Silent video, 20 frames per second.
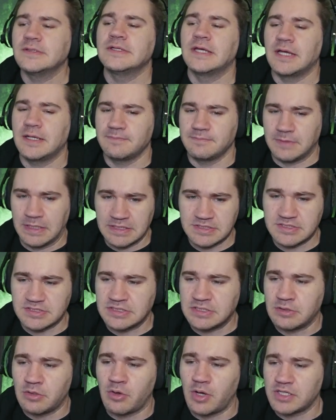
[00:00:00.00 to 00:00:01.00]
Yep, I
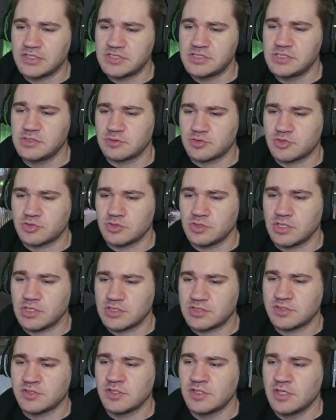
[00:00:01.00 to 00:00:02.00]
see. No, I see your
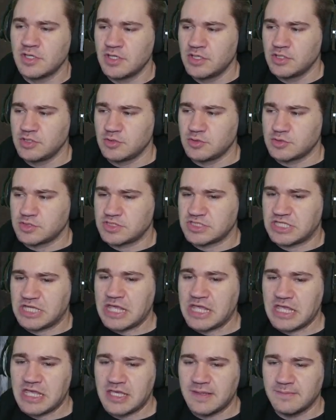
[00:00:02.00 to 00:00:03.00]
tricks. Your
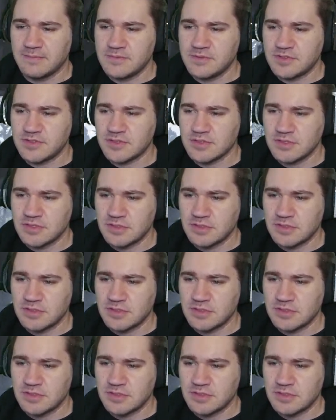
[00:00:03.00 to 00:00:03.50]
schemes.